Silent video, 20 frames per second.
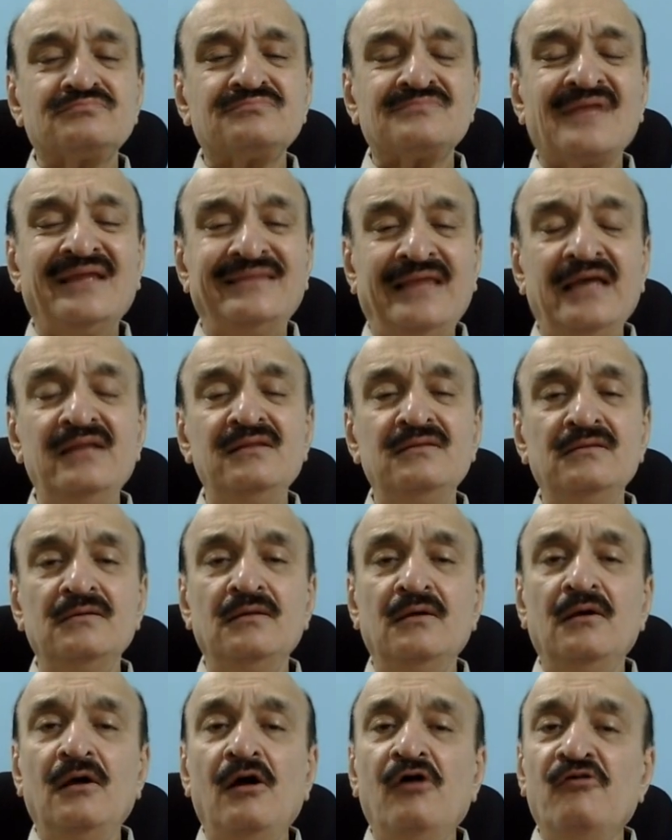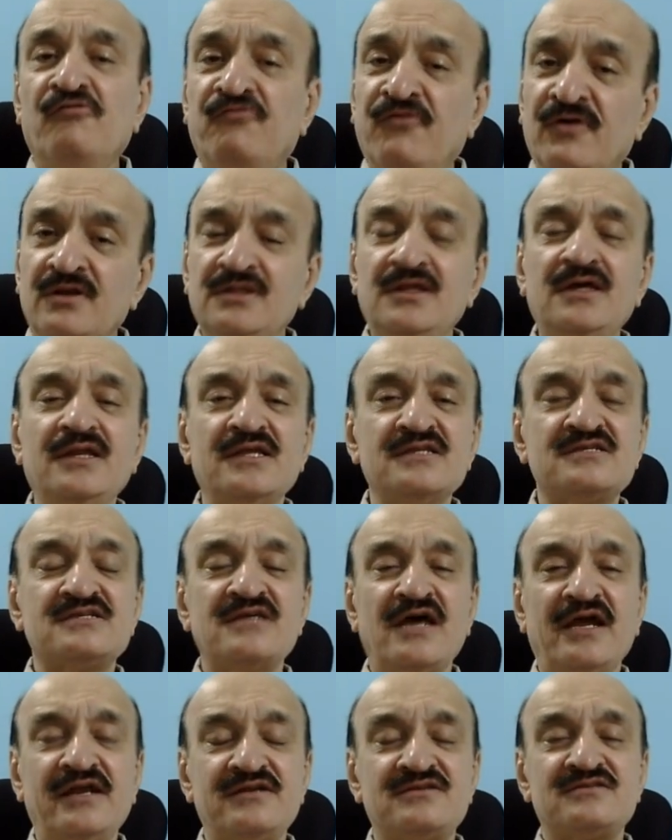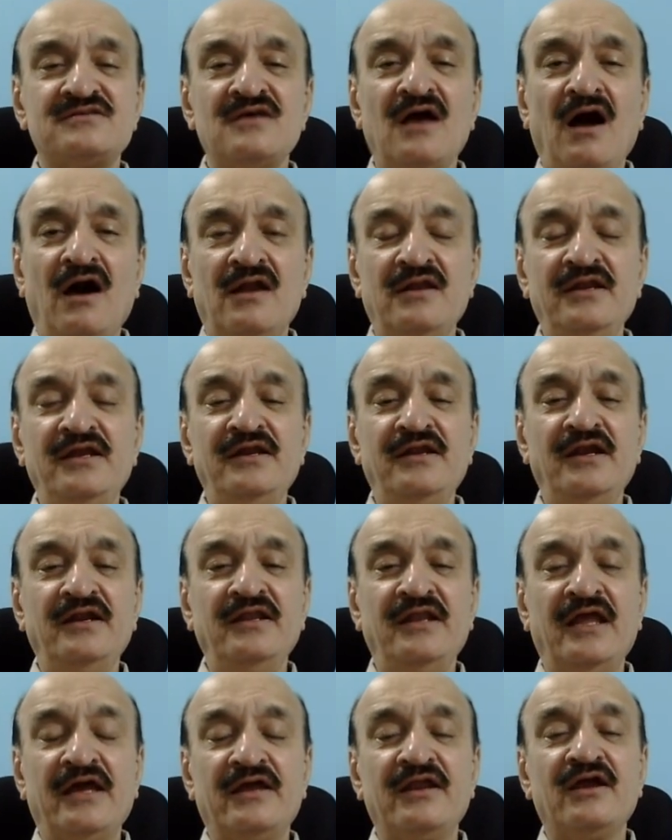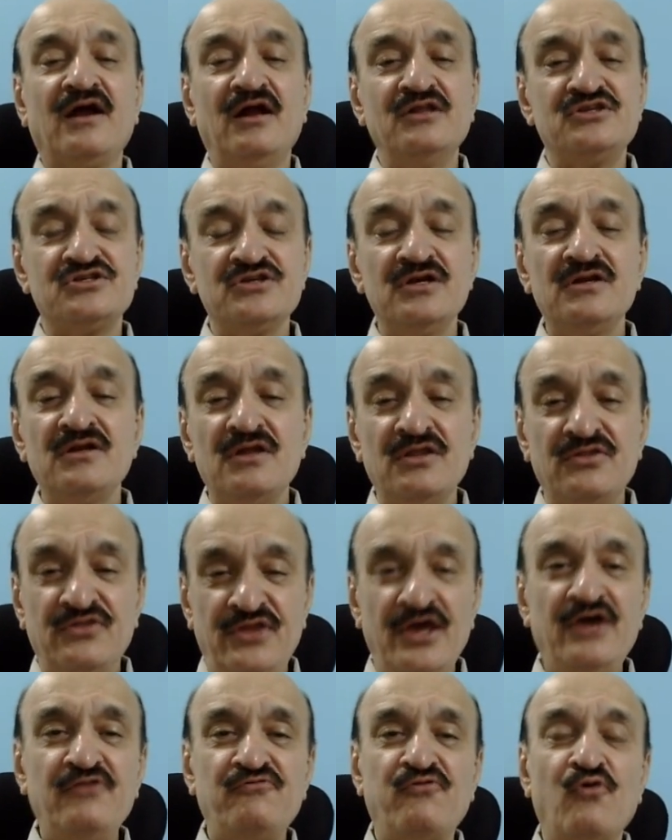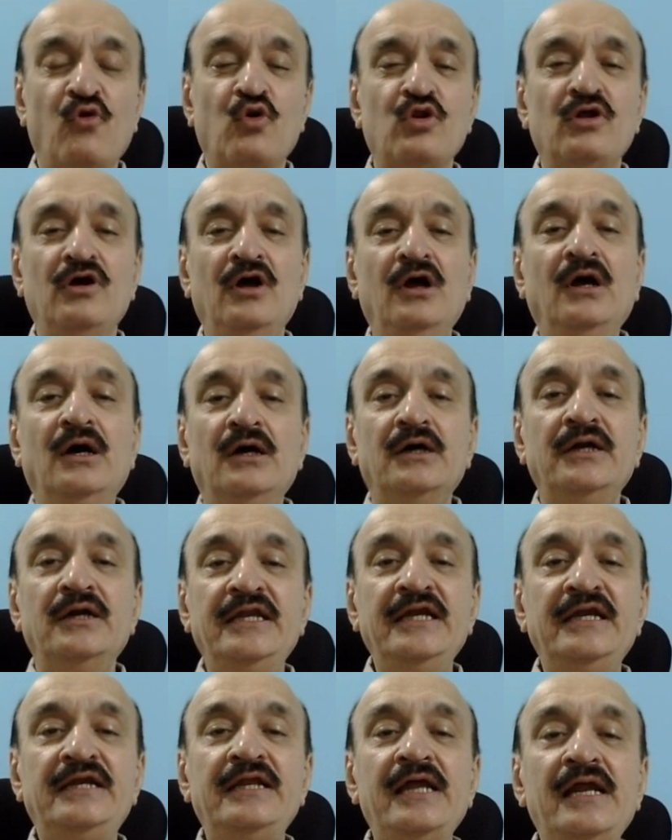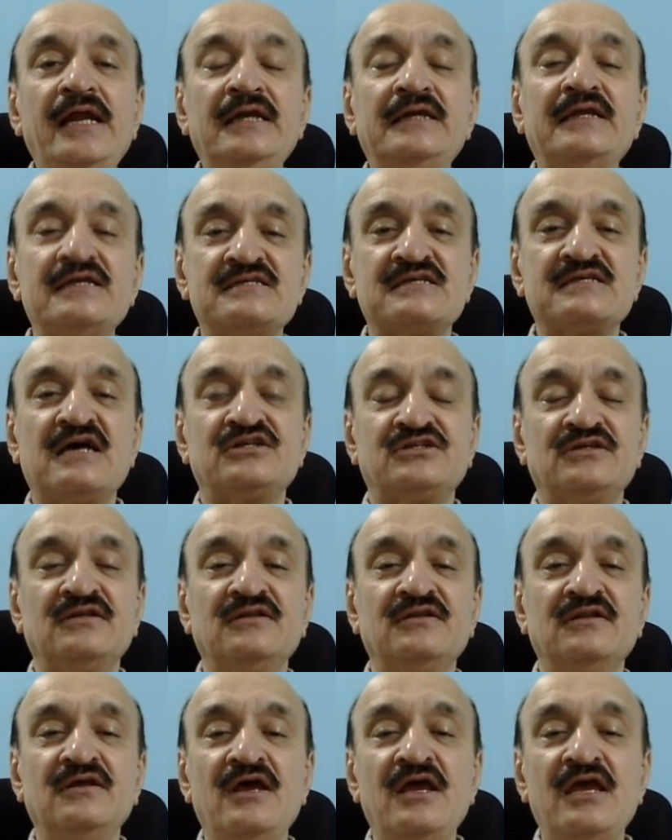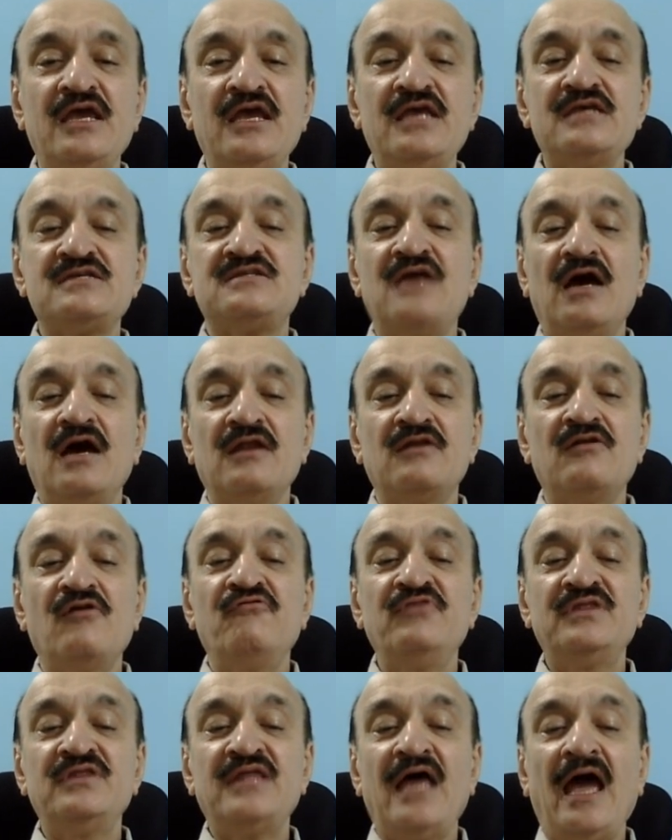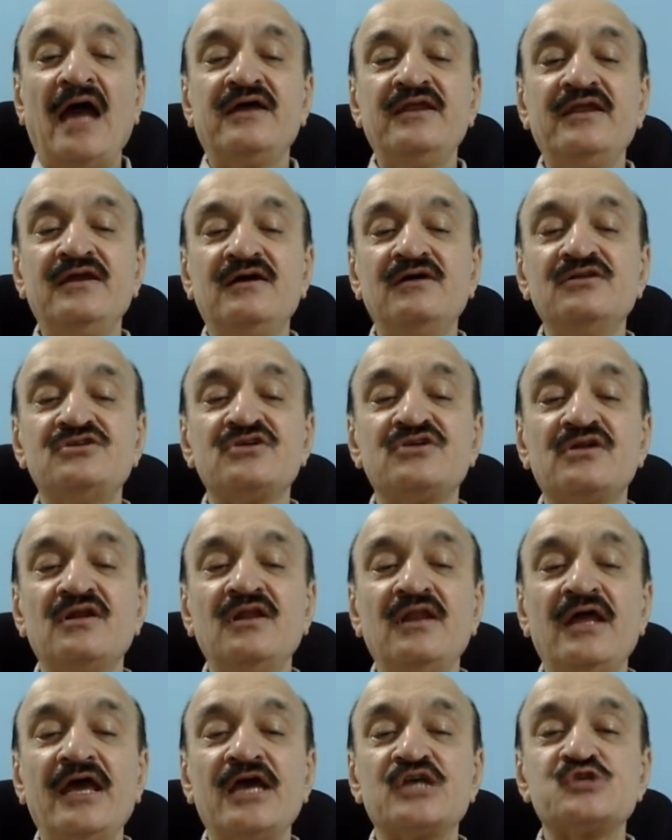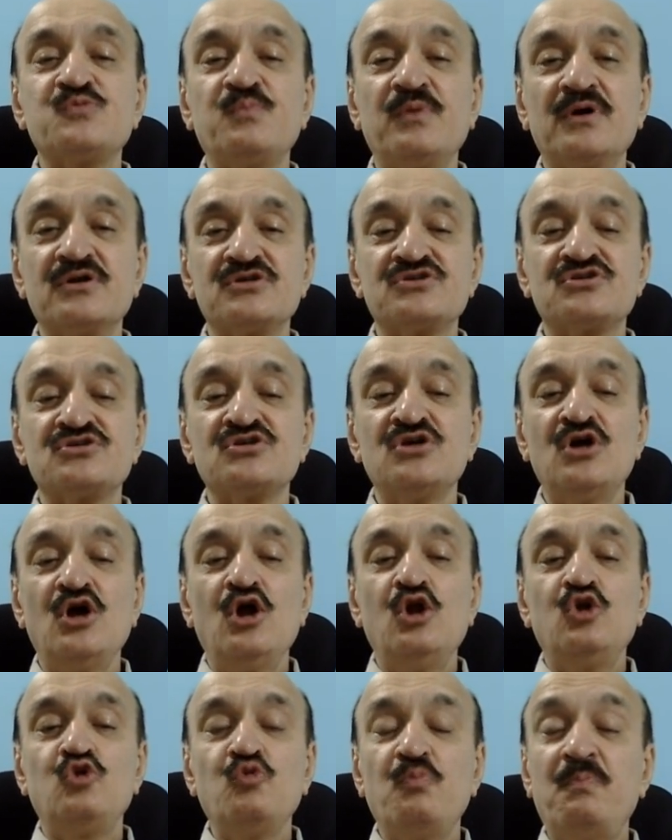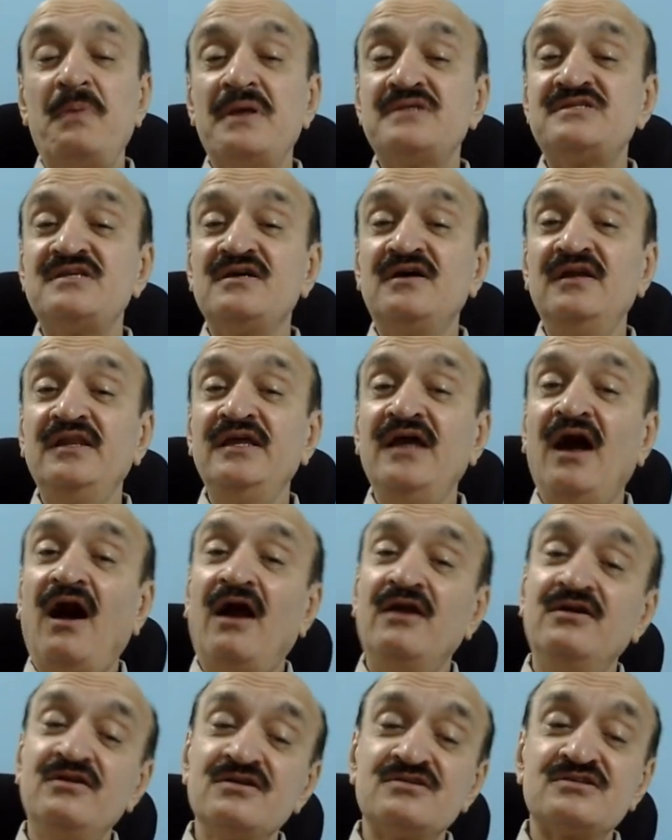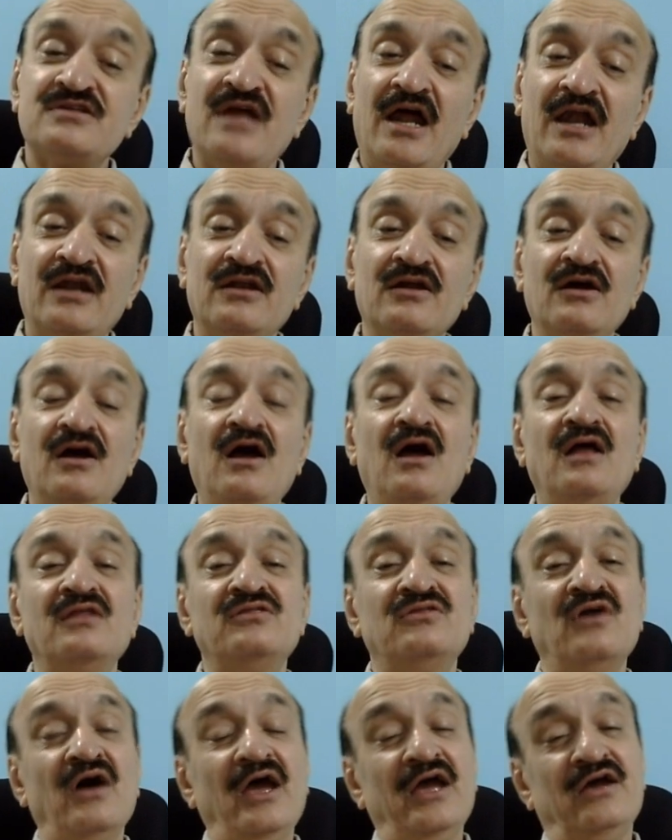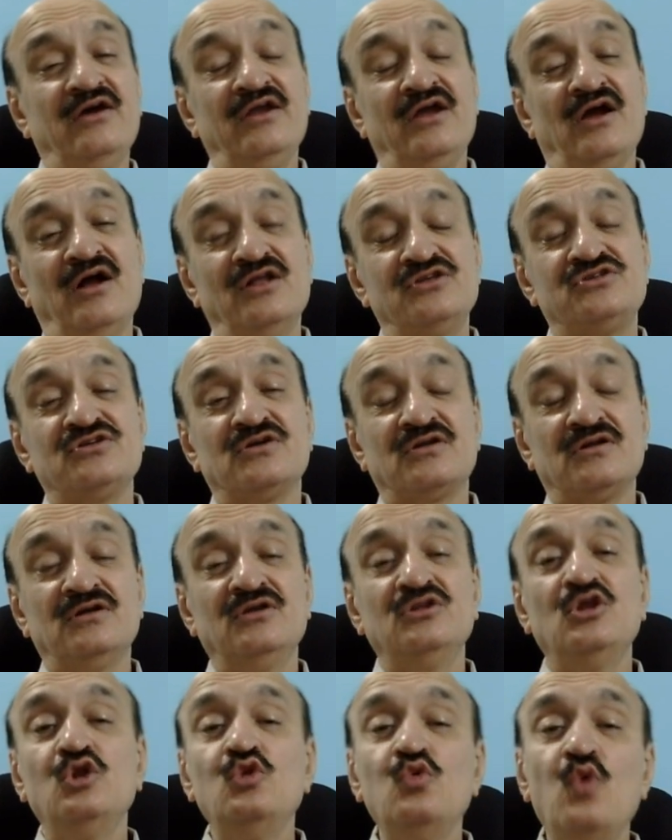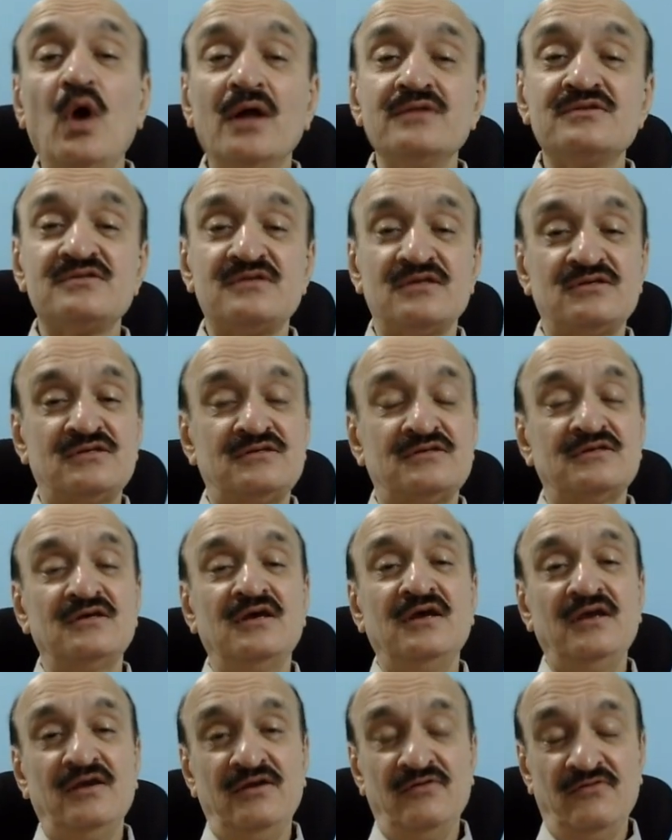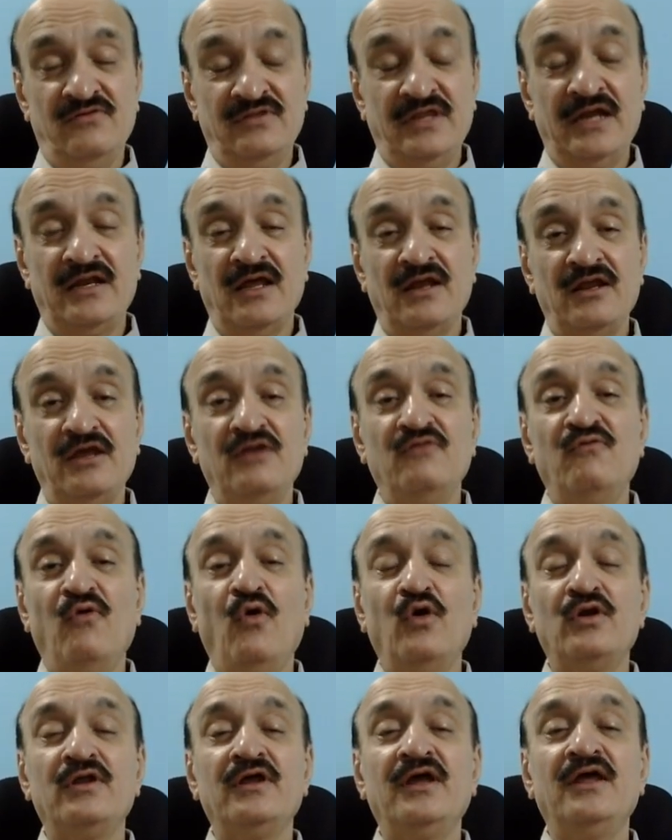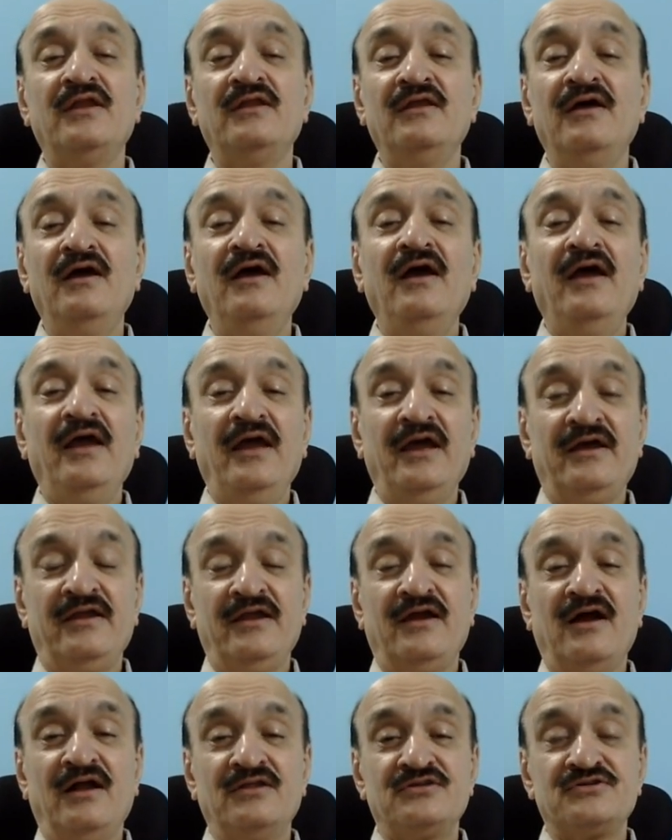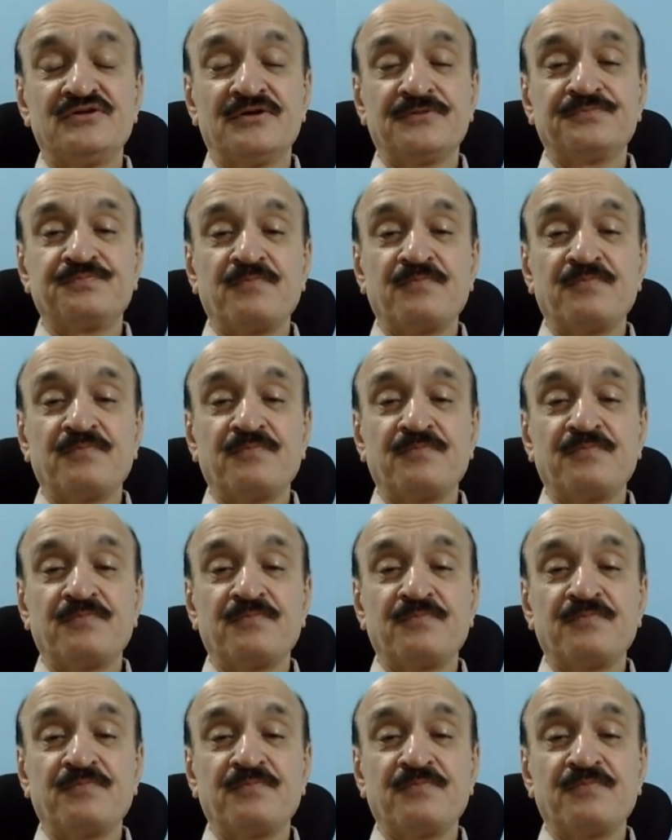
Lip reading: Then, further insights are needed in agriculture. Therefore, a detailed discussion is done with agricultural experts to basically understand the agriculture, the nuances that are involved in agriculture.